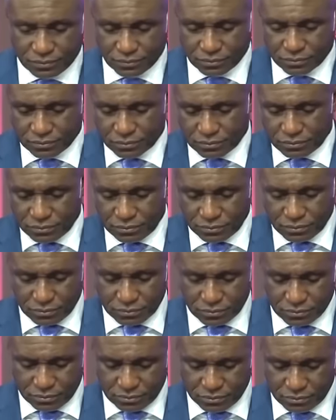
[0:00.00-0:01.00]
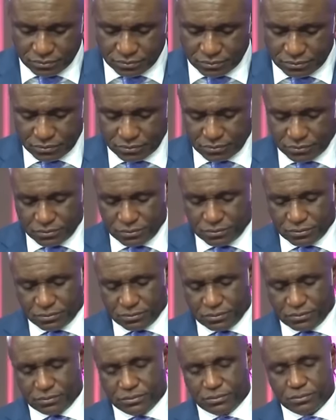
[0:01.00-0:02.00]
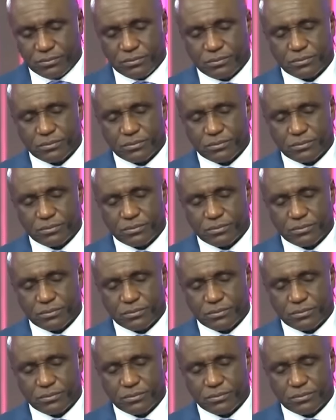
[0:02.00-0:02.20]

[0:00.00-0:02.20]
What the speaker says: Nothing is said.